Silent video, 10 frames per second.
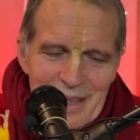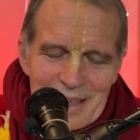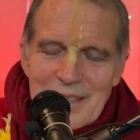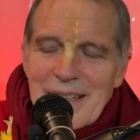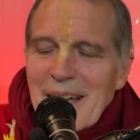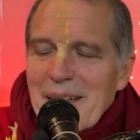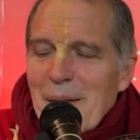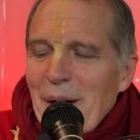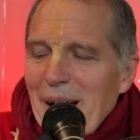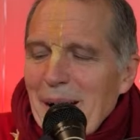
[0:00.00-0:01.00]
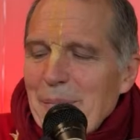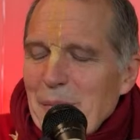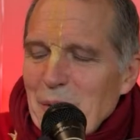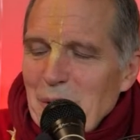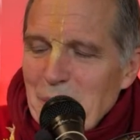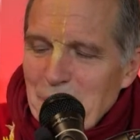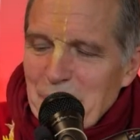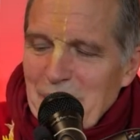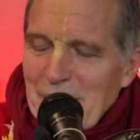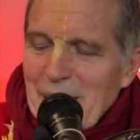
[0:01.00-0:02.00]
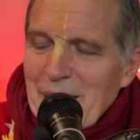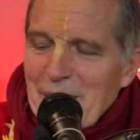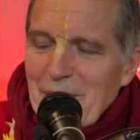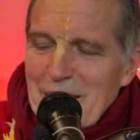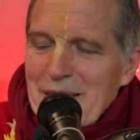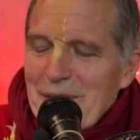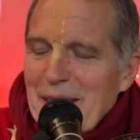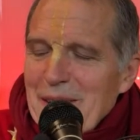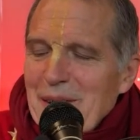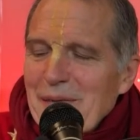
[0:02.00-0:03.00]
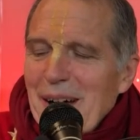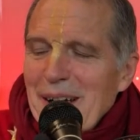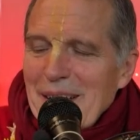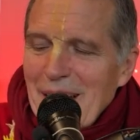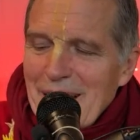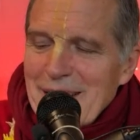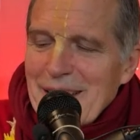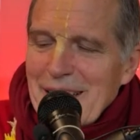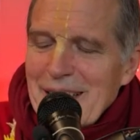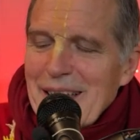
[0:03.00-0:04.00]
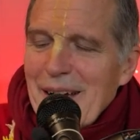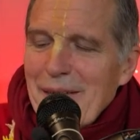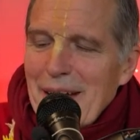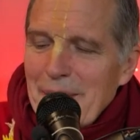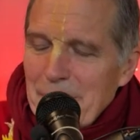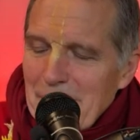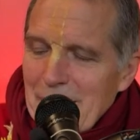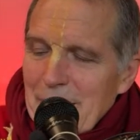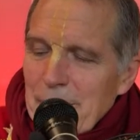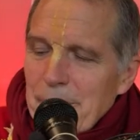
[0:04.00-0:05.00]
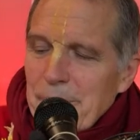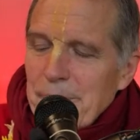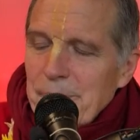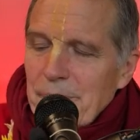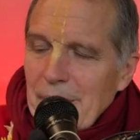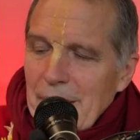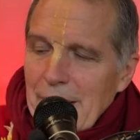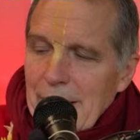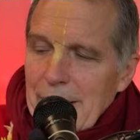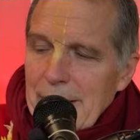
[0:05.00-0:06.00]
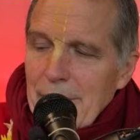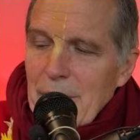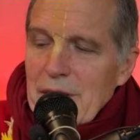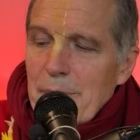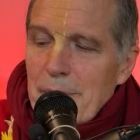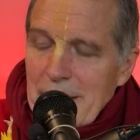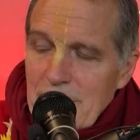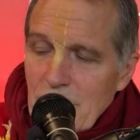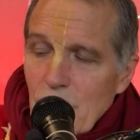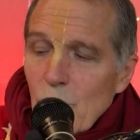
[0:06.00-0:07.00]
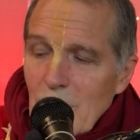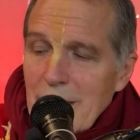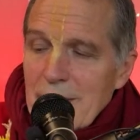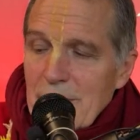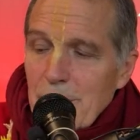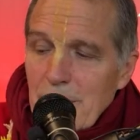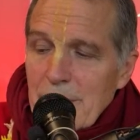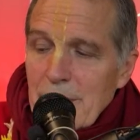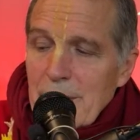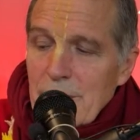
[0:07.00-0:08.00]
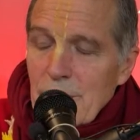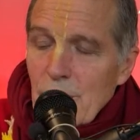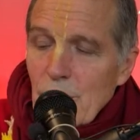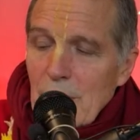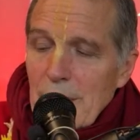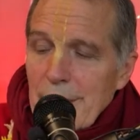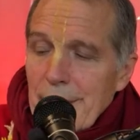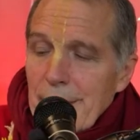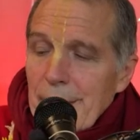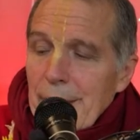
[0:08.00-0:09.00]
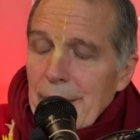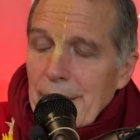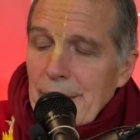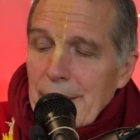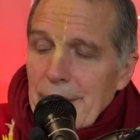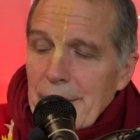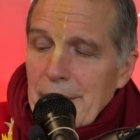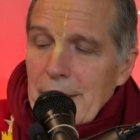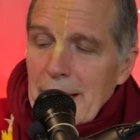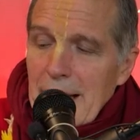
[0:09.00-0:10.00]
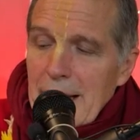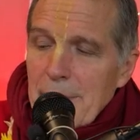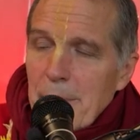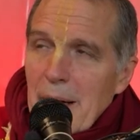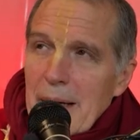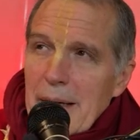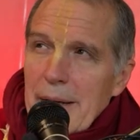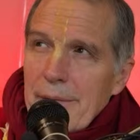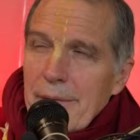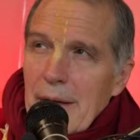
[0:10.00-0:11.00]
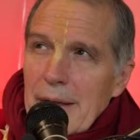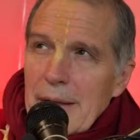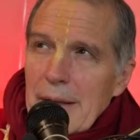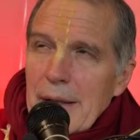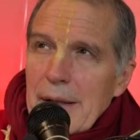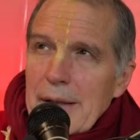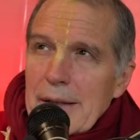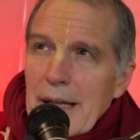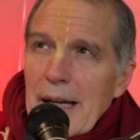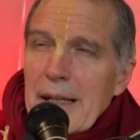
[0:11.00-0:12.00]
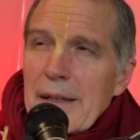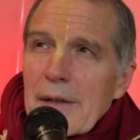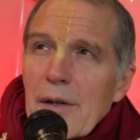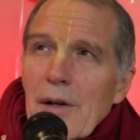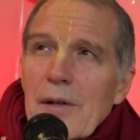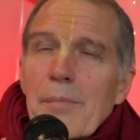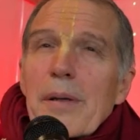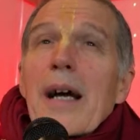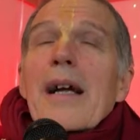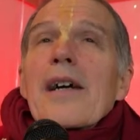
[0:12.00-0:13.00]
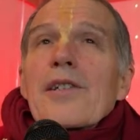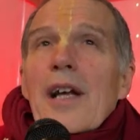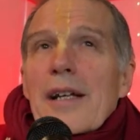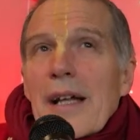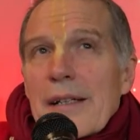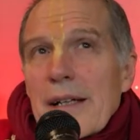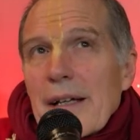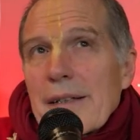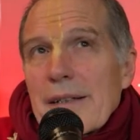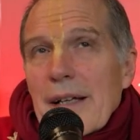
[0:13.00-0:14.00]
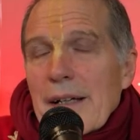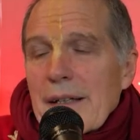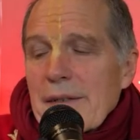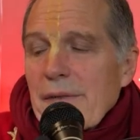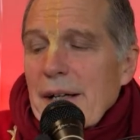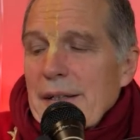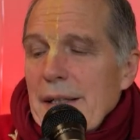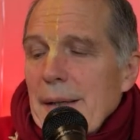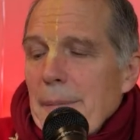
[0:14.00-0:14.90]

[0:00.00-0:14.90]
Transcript: Chaitanya Mahaprabhu once went to Varanasi, and there were Mm, there was a big school, a spiritual school, uh, led by one saint called Prakashananda Sarasvati.